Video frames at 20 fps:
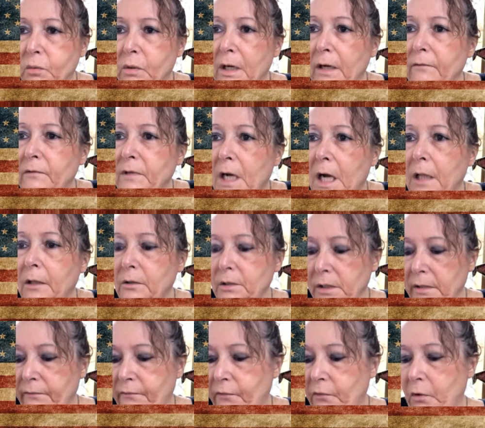$12
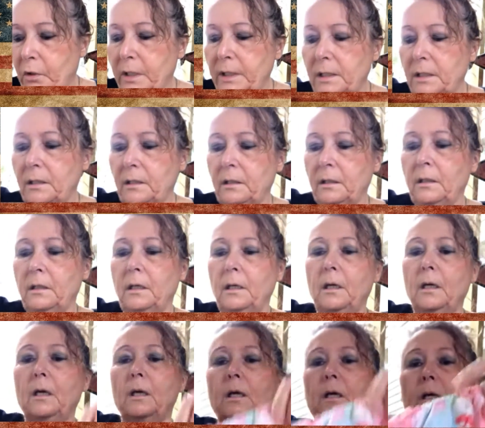a foot.
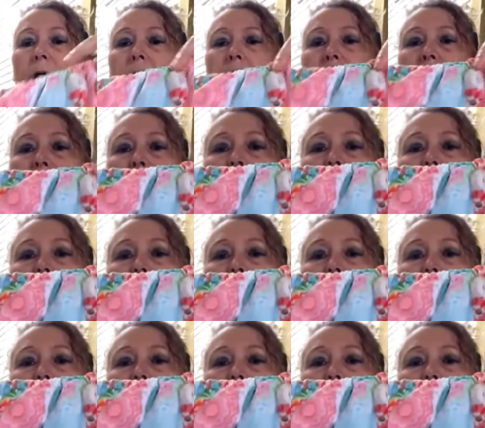So,